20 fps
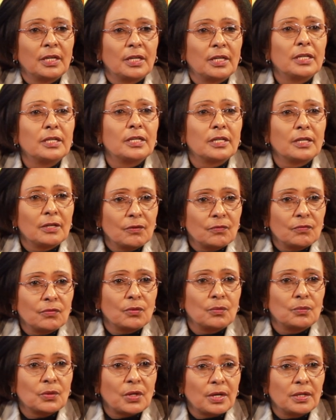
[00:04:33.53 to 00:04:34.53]
learning
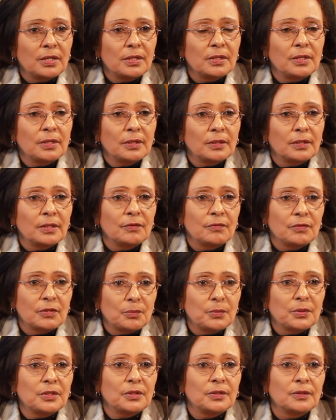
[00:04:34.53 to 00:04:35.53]
from Canadian
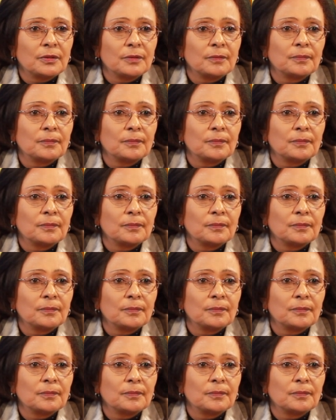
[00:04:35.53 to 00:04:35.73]
government.